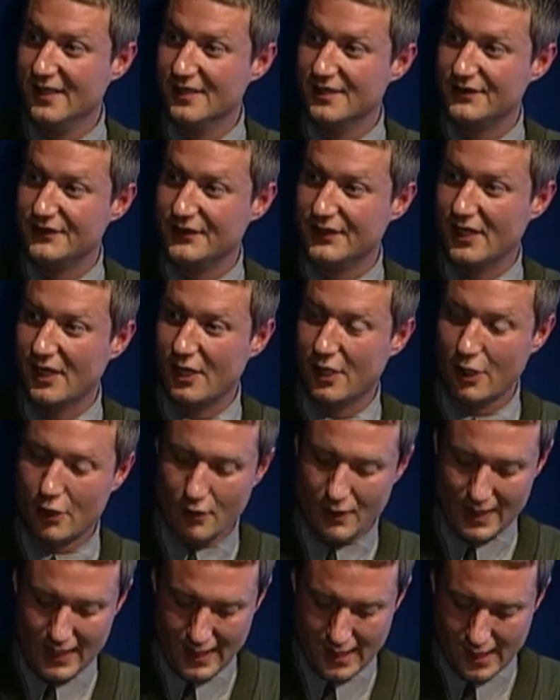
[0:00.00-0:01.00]

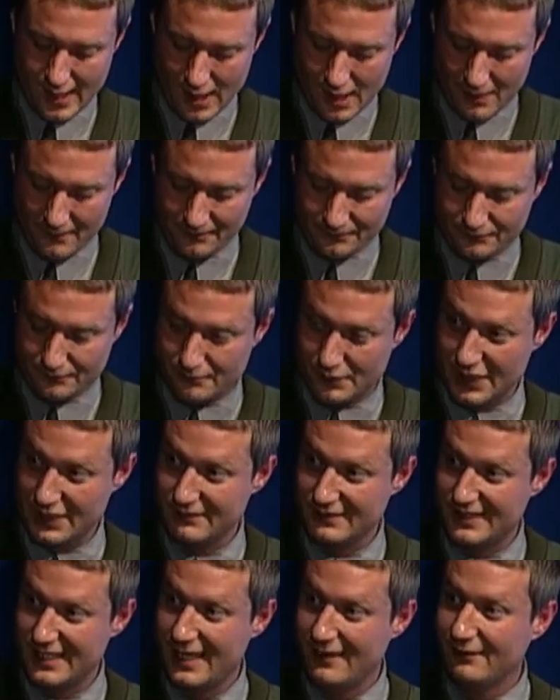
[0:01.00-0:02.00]
So, um, but it
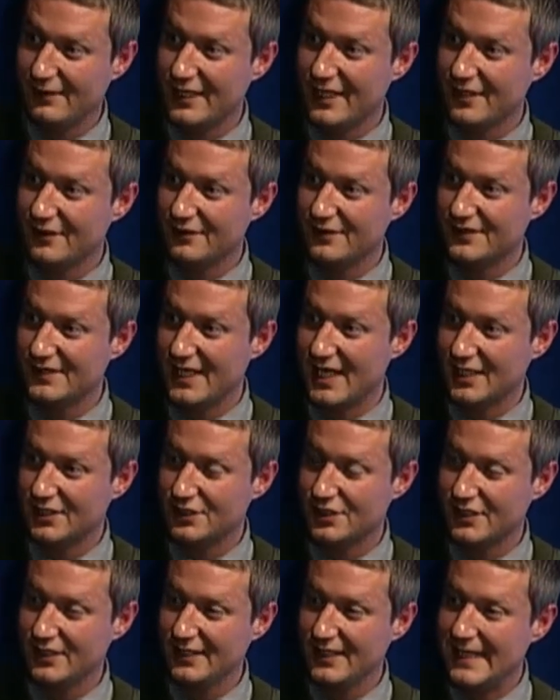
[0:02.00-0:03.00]
was every other
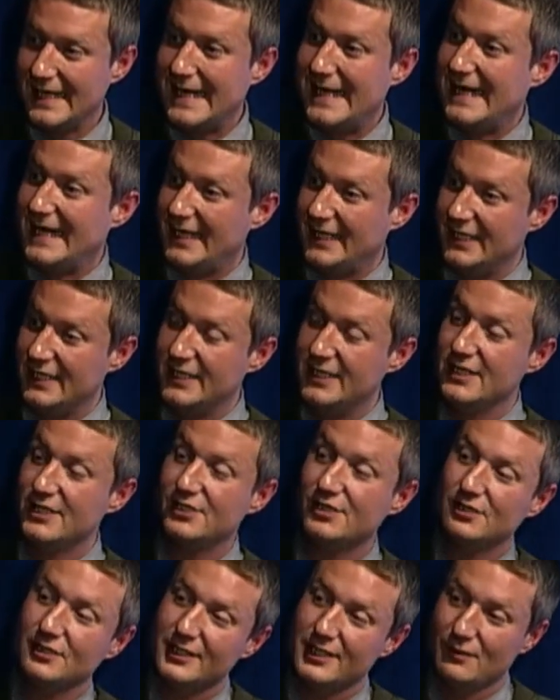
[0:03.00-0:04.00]
section. And
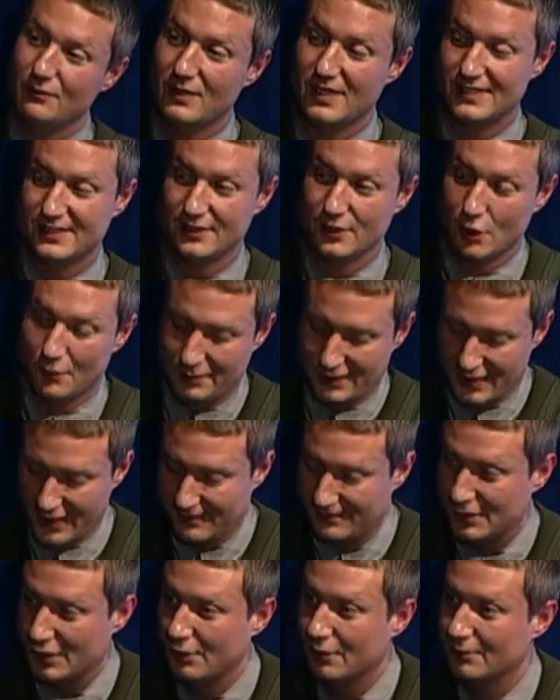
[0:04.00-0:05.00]
initially it wasn't opened
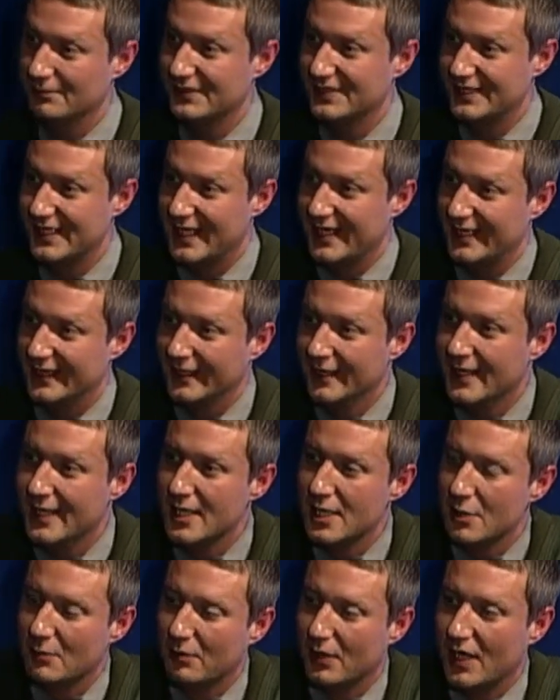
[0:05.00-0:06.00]
up to homesteading.
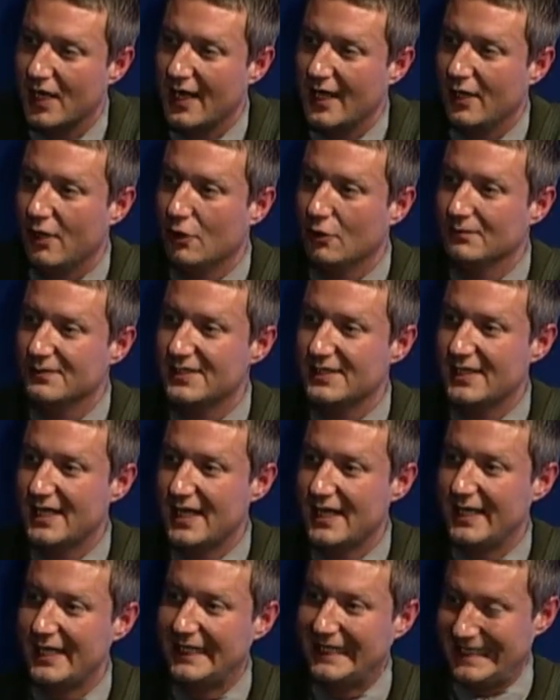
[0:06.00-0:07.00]
But
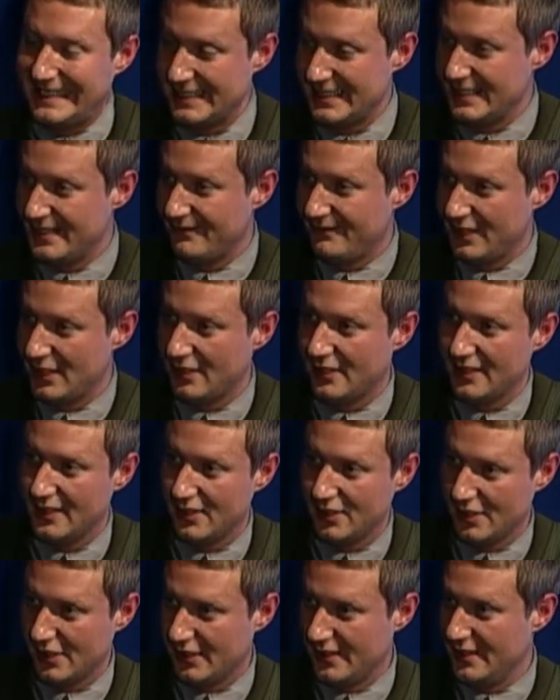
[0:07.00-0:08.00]
homesteading in, the vari-
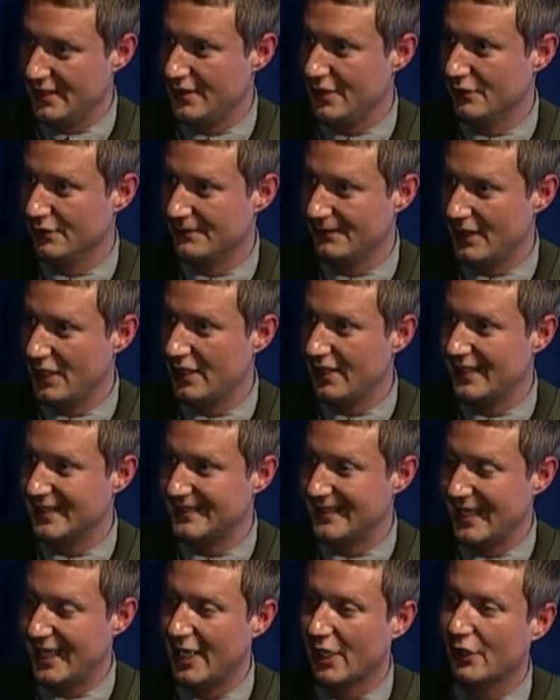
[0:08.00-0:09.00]
in those
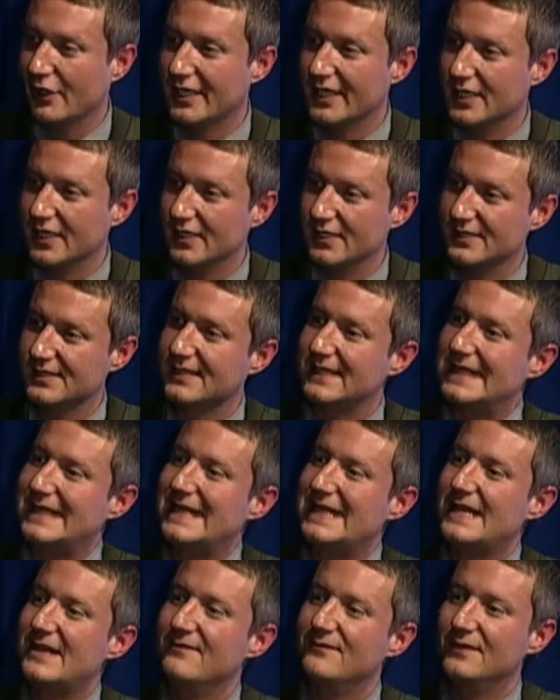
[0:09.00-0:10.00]
various areas
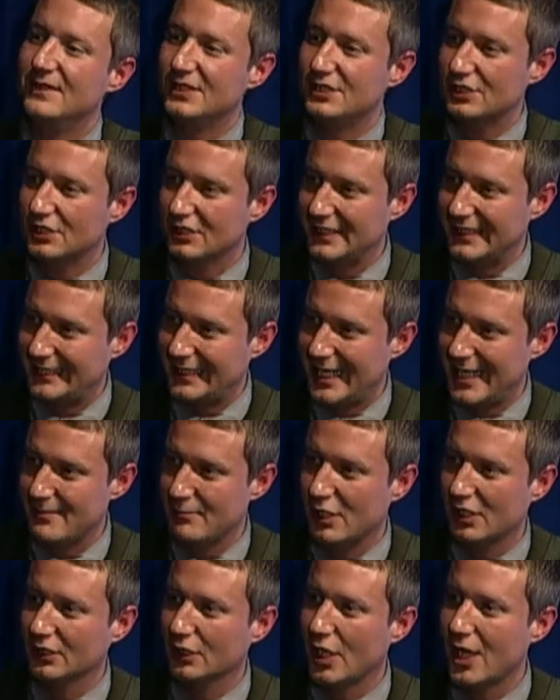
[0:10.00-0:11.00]
eventually came
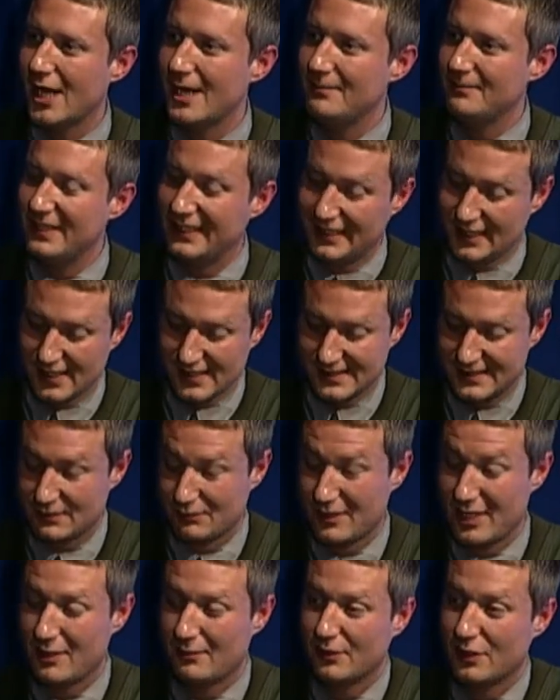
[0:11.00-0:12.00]
online because the
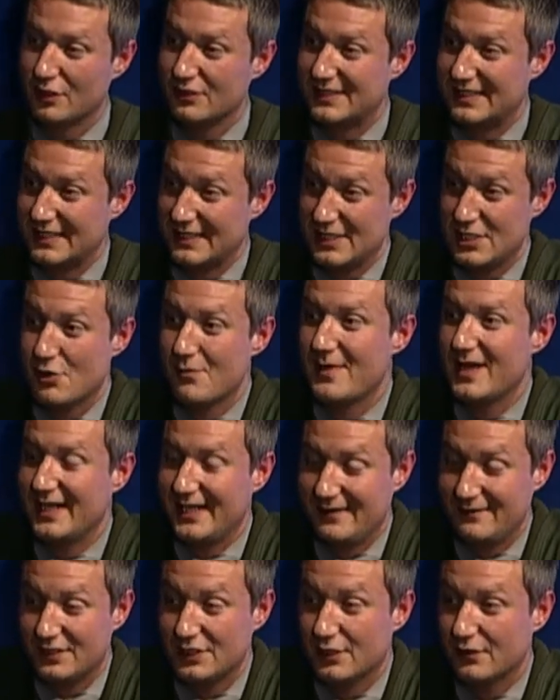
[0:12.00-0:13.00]
railroads, no ma-
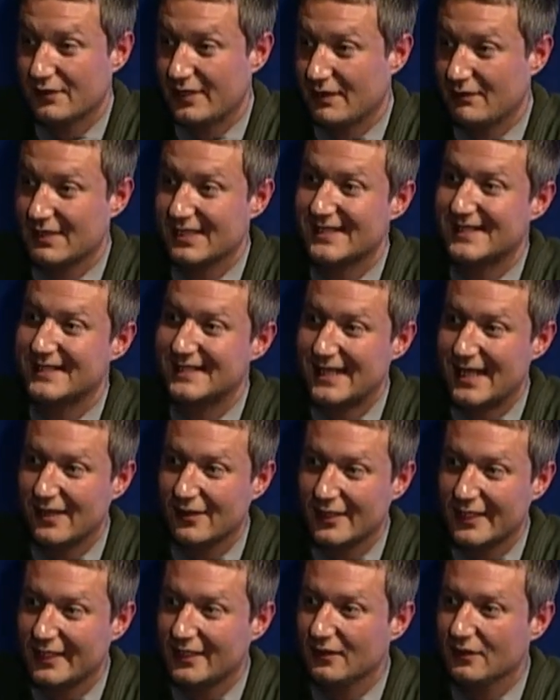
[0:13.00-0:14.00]
even though they were
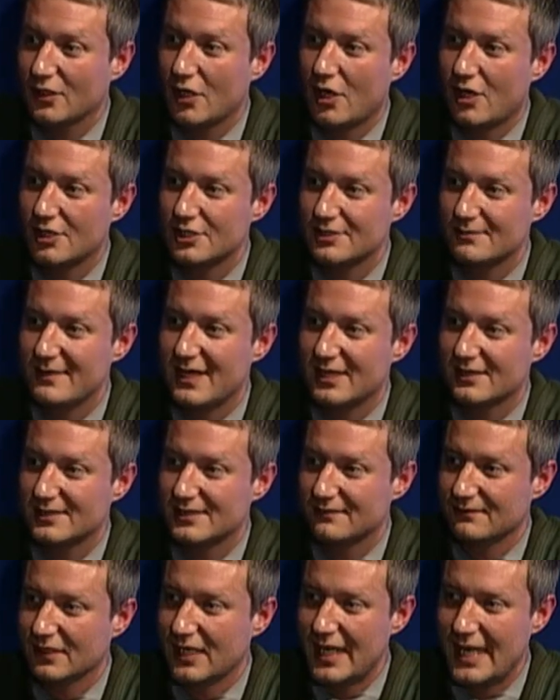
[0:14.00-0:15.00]
selling large amounts
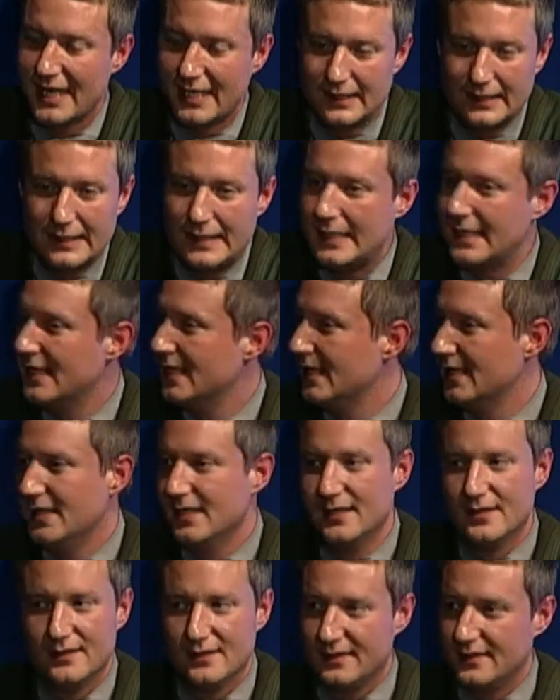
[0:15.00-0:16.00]
of land,
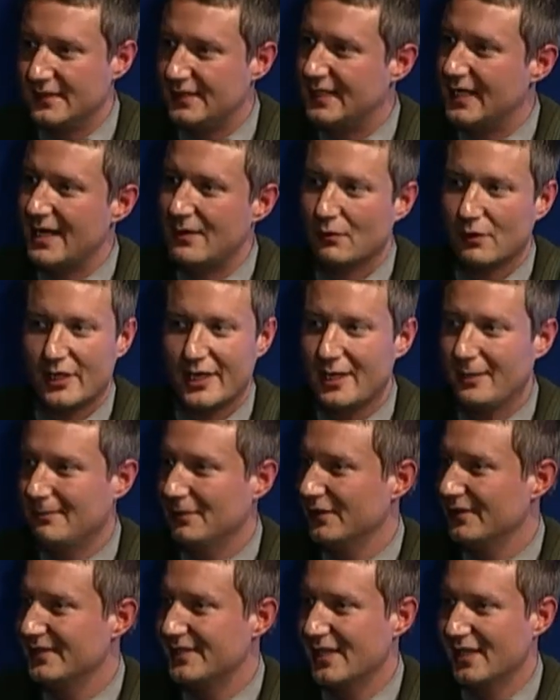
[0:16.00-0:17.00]
they weren't
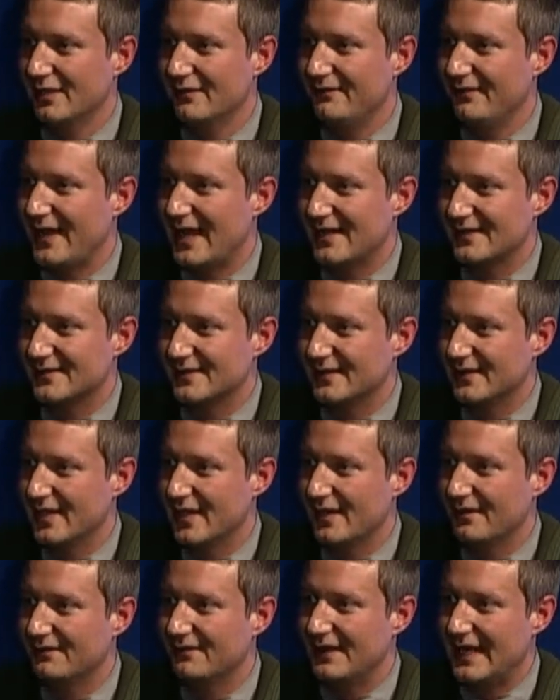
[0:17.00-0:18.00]
able to sell it fast
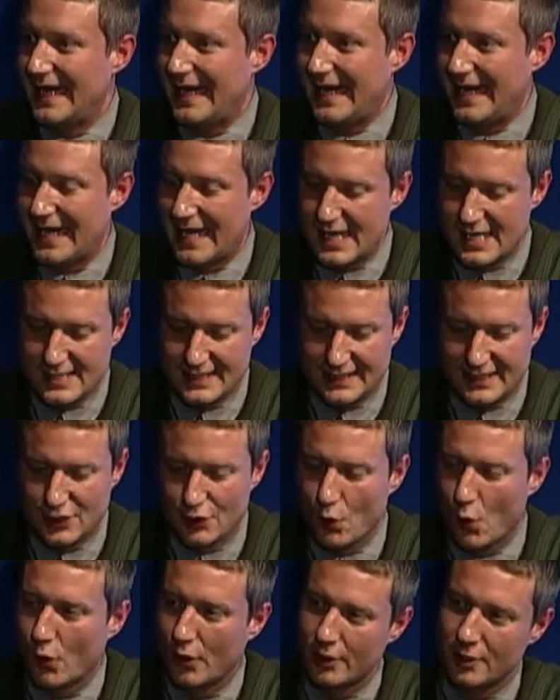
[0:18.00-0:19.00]
enough. And
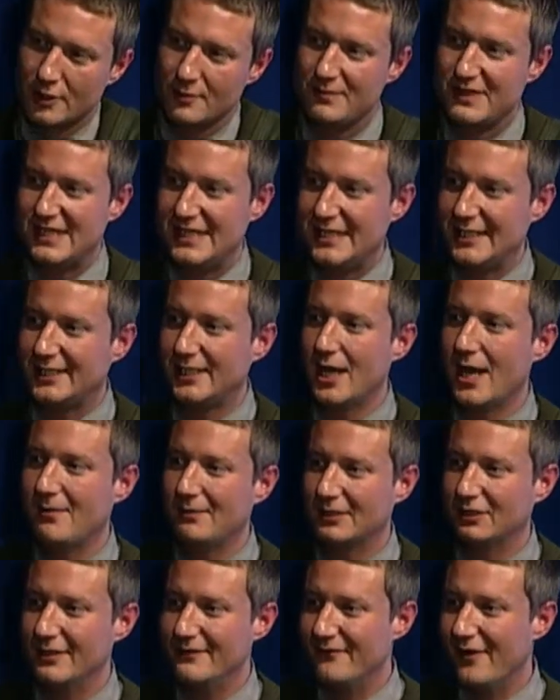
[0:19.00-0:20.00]
in order to be
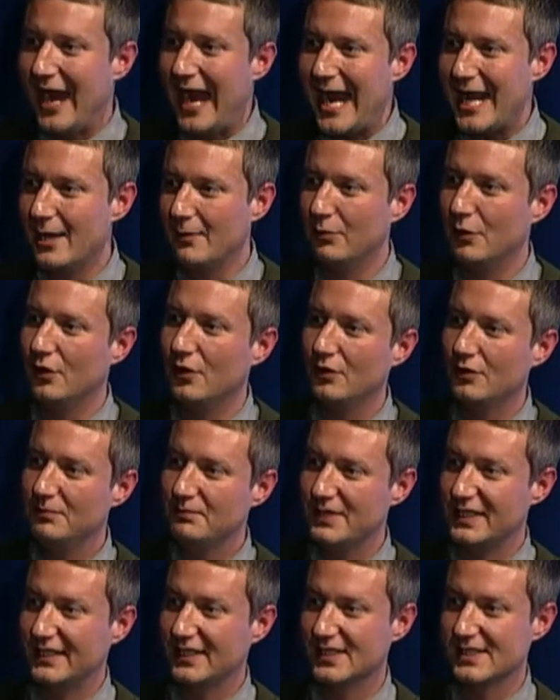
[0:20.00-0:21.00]
economically viable,
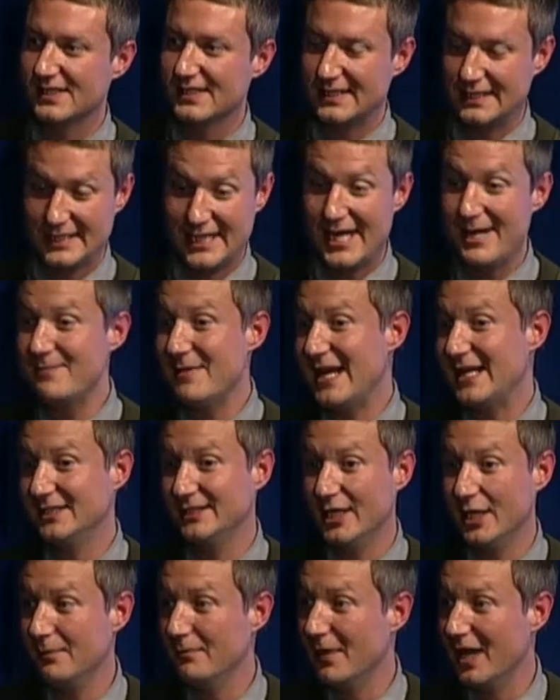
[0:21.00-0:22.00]
because they made
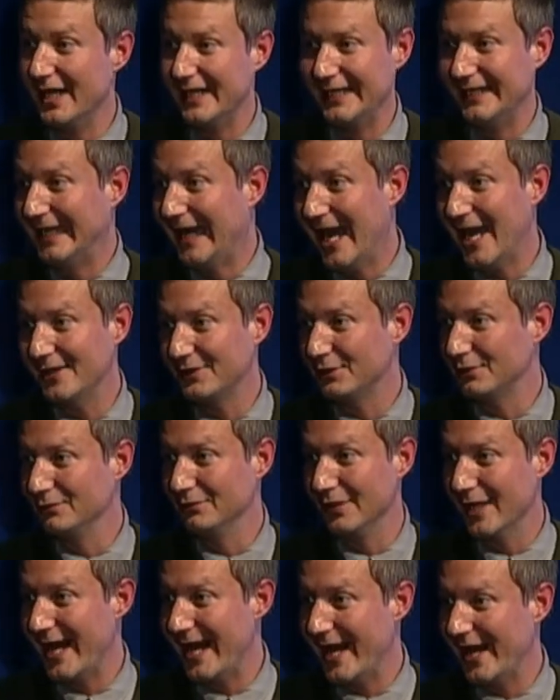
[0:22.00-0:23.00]
their money not through
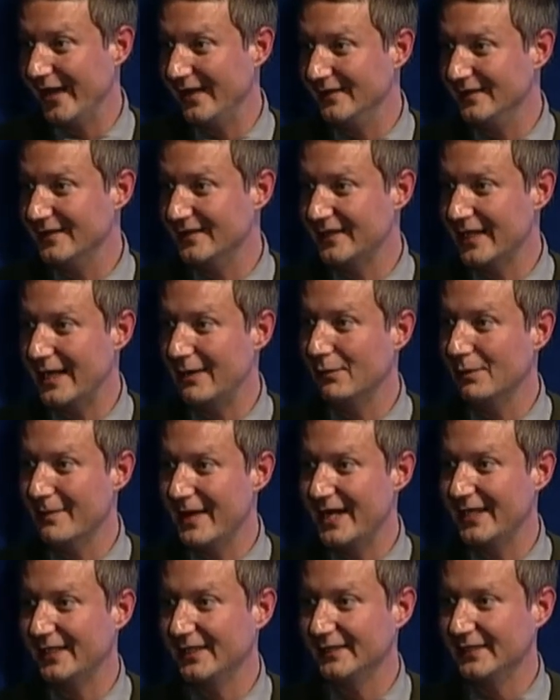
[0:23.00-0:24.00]
land, they were
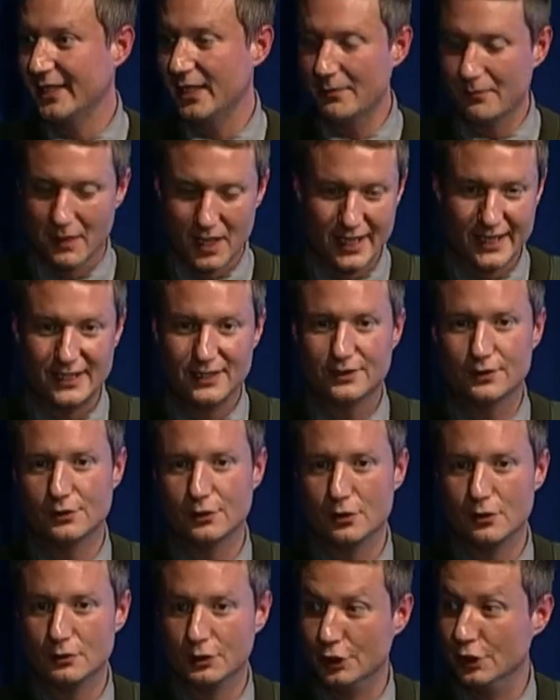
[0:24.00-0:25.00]
making their money
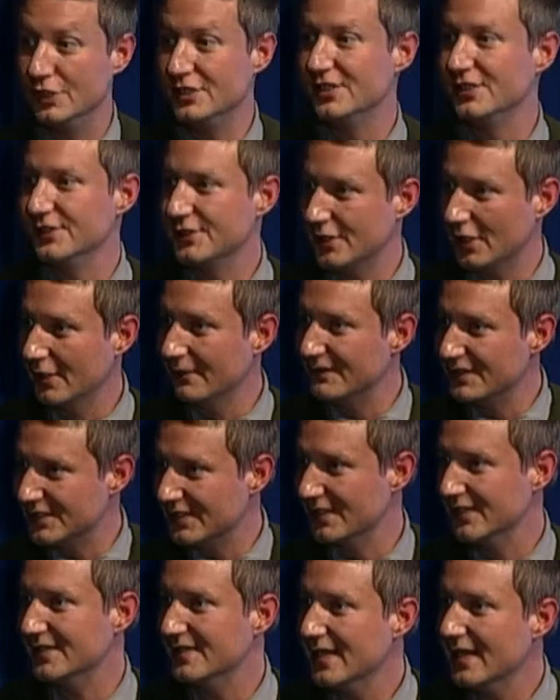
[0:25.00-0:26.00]
through goods and
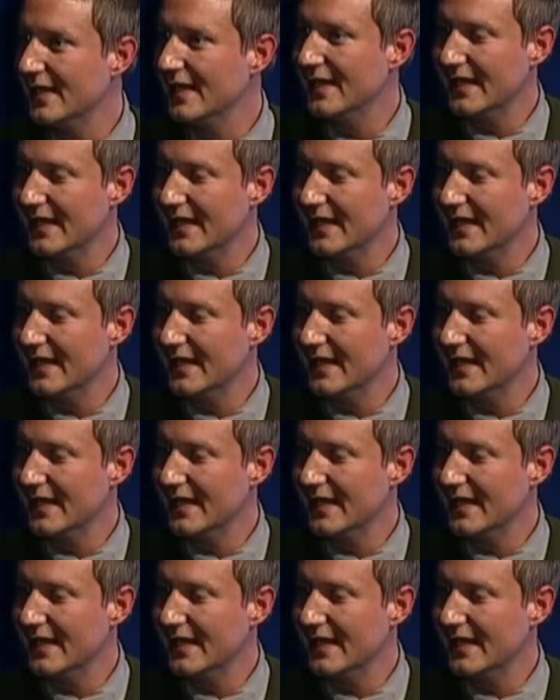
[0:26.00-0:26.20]
services.